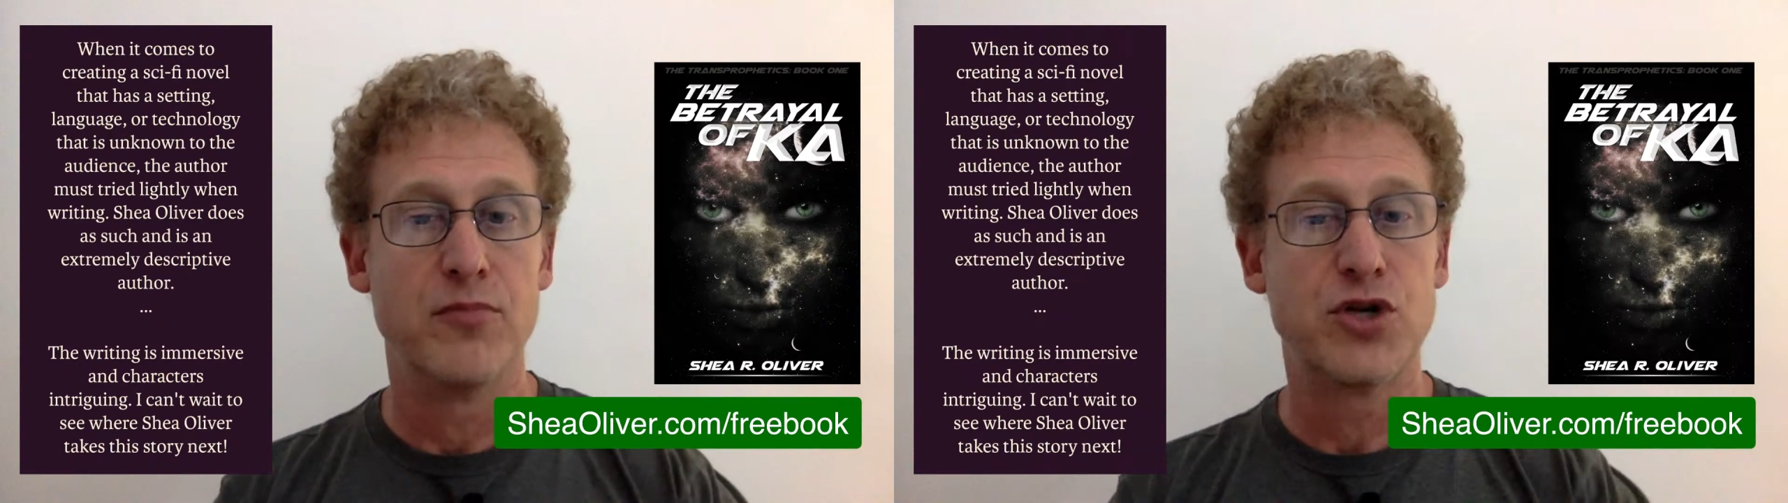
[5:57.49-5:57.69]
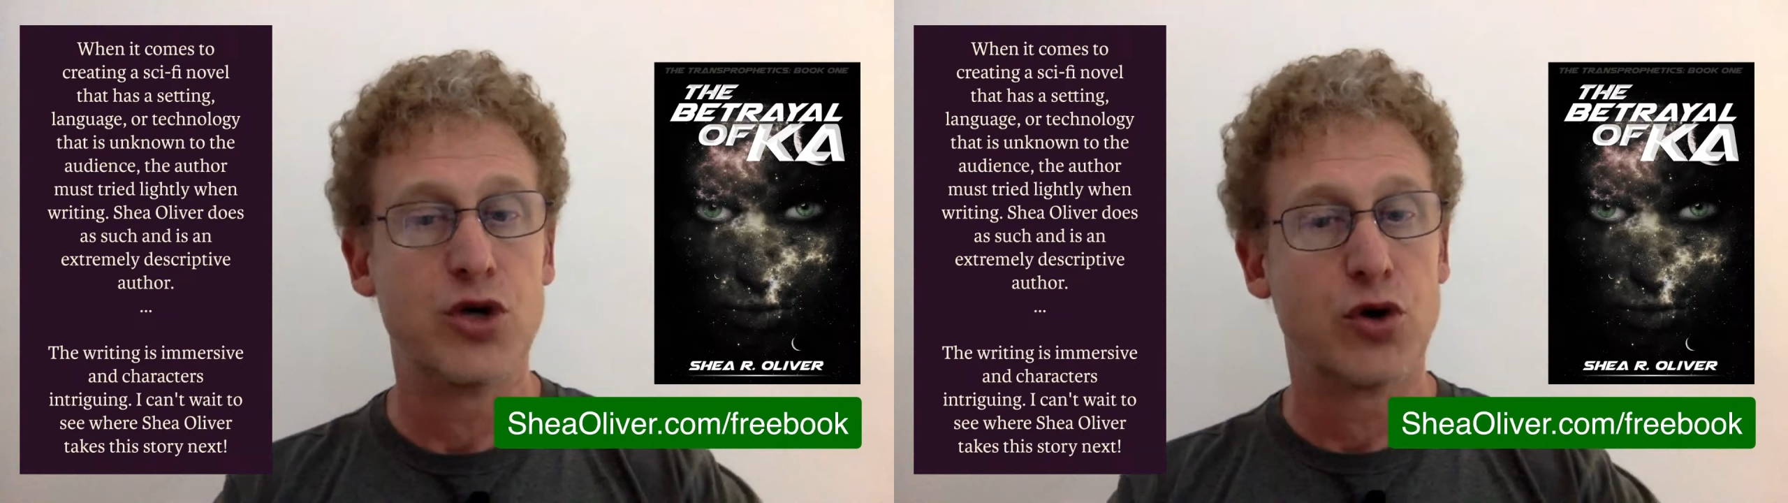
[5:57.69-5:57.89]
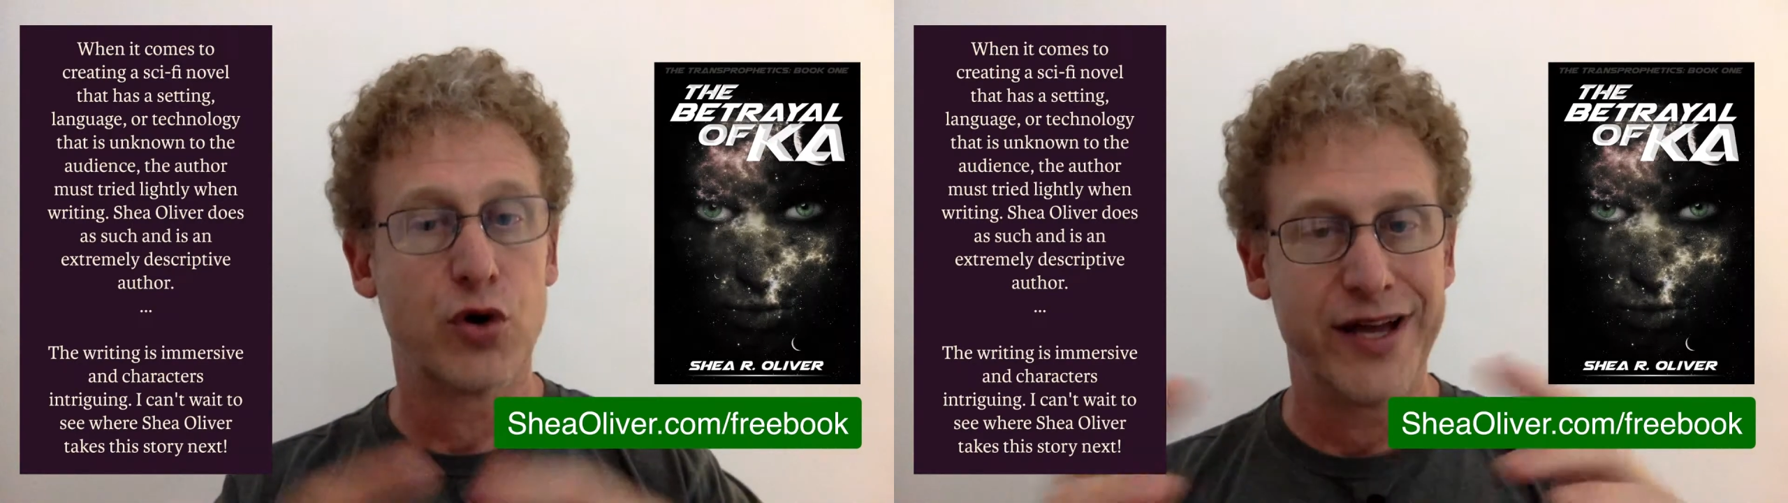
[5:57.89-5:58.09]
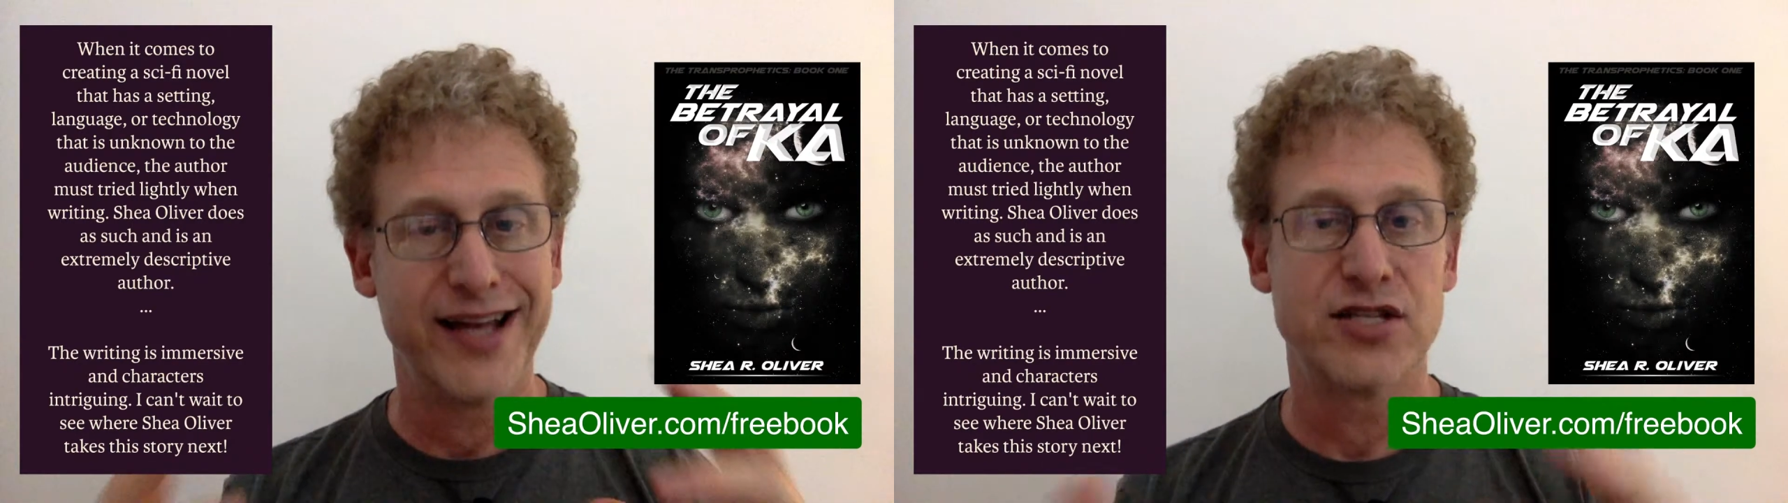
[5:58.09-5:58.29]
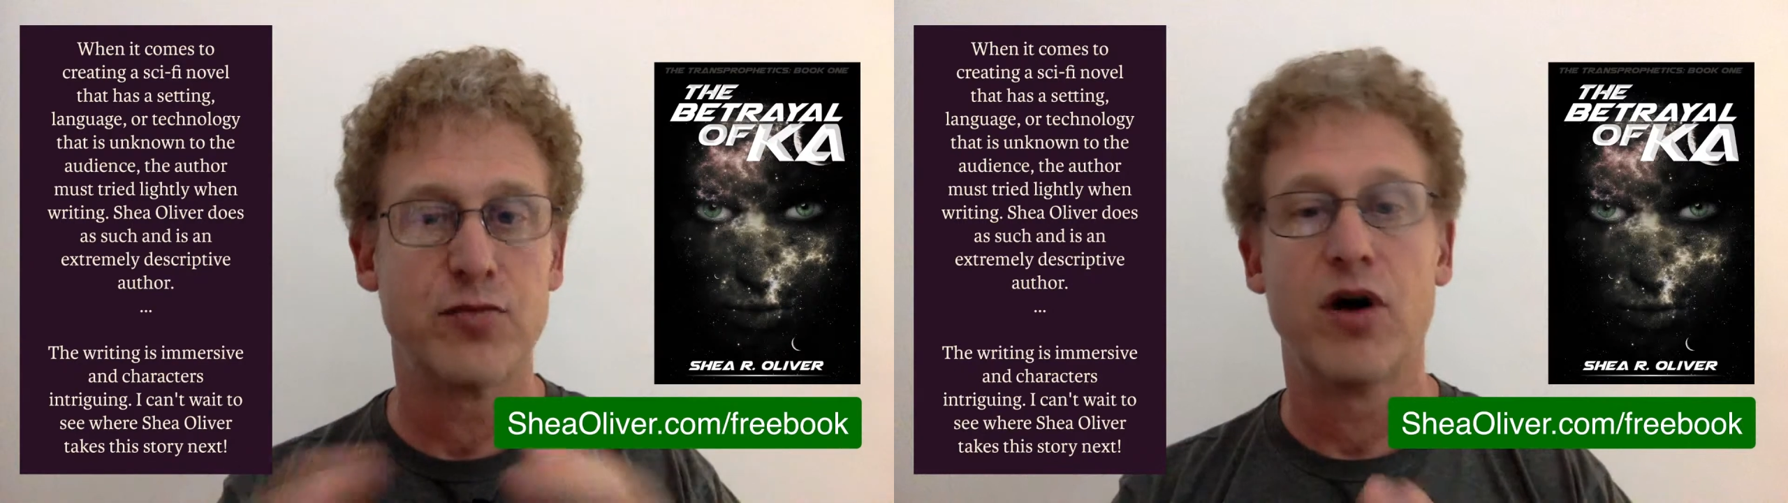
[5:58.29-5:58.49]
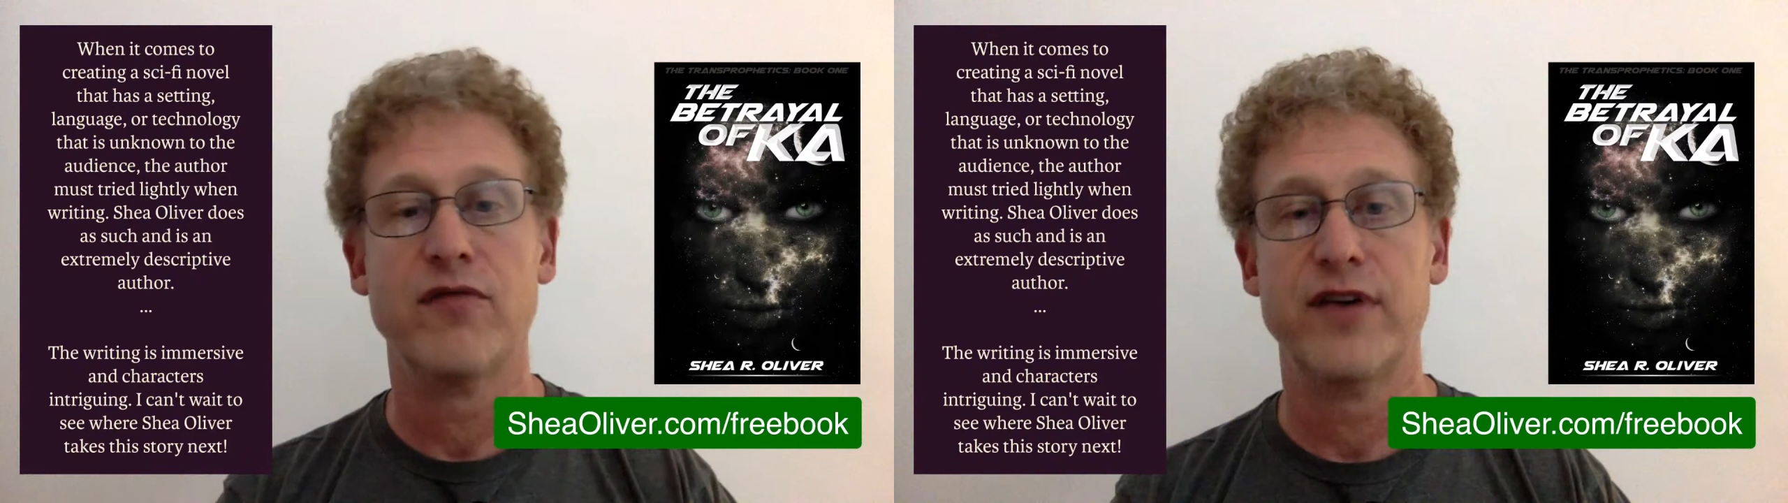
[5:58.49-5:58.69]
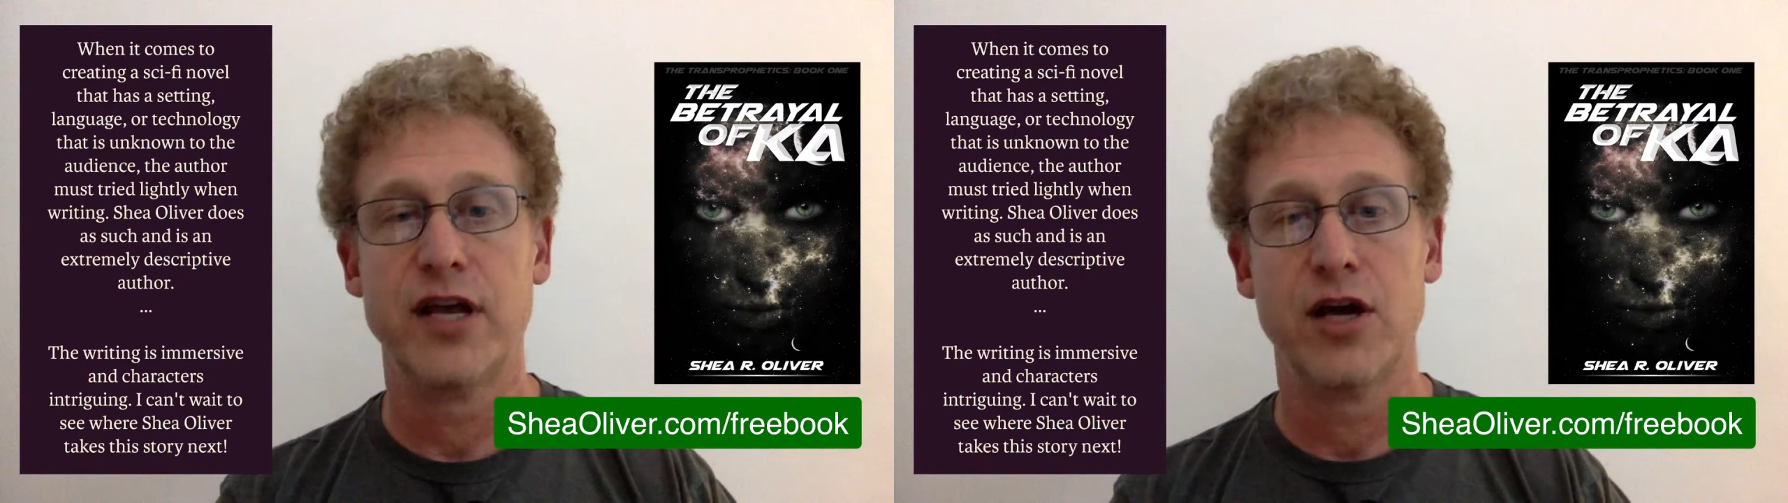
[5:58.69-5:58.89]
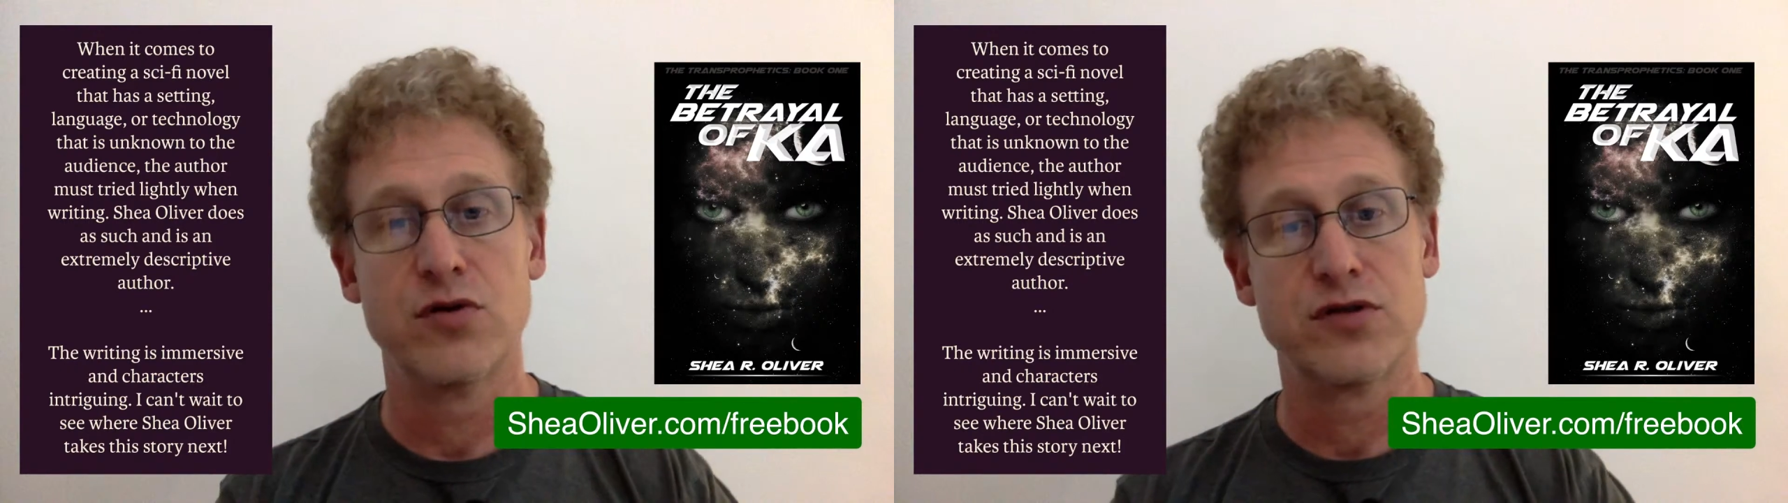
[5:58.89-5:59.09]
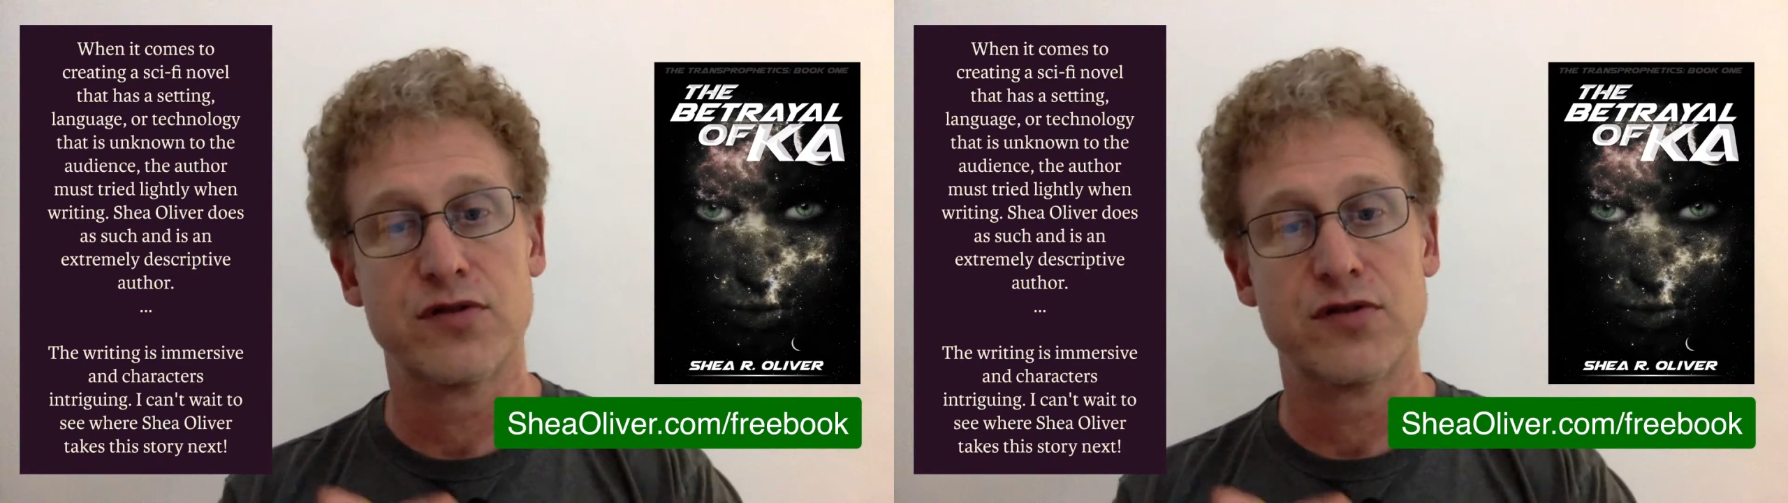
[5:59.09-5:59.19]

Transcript: to create small videos